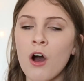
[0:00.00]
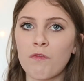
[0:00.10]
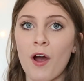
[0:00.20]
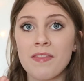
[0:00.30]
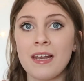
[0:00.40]

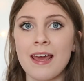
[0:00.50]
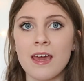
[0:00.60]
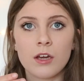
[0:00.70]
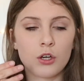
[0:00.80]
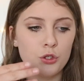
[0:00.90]
find the
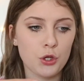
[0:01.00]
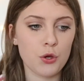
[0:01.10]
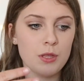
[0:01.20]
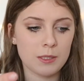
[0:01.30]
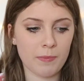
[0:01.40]
link
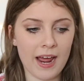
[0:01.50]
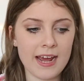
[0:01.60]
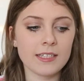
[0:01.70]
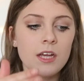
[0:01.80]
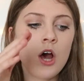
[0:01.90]
to this
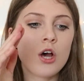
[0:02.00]
place.